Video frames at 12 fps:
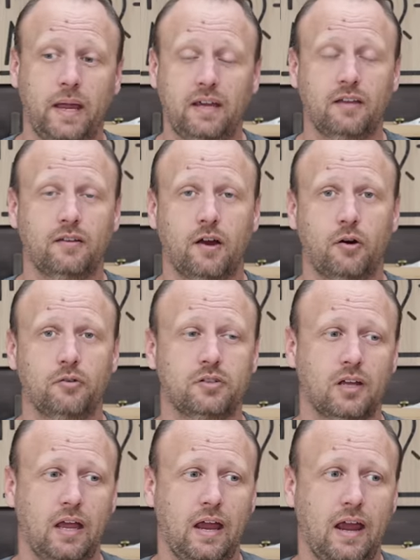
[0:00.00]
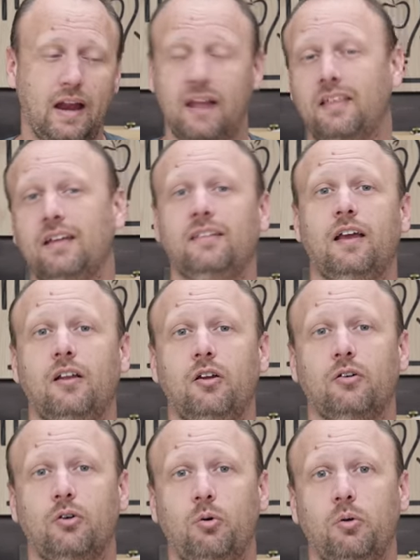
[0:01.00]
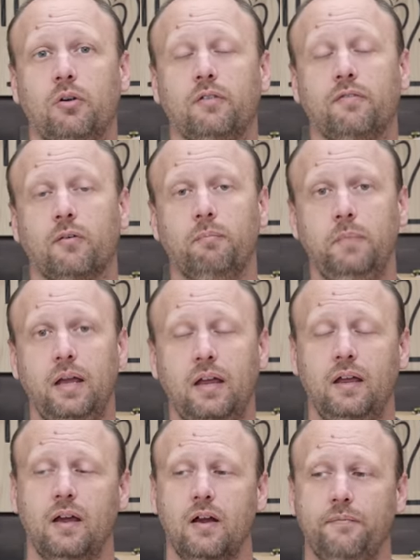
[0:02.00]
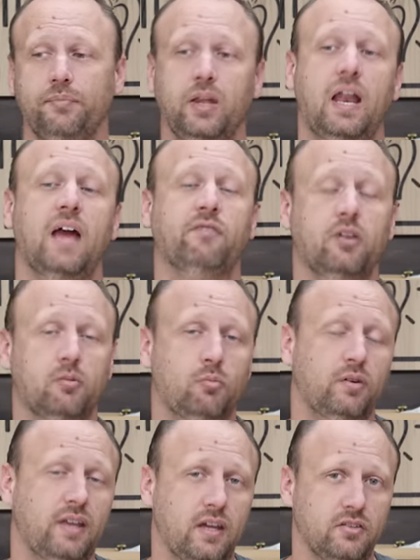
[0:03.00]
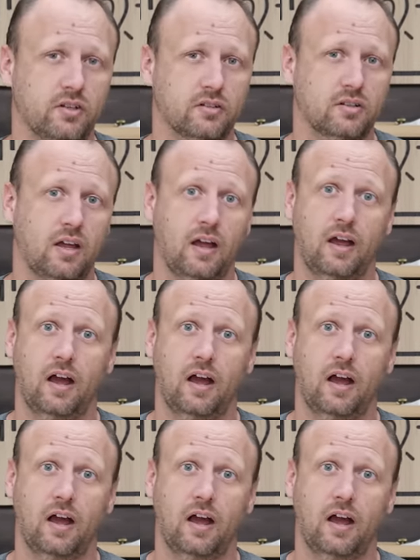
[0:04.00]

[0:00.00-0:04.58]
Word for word: making those and I think they look cooler for me than having them with hinges.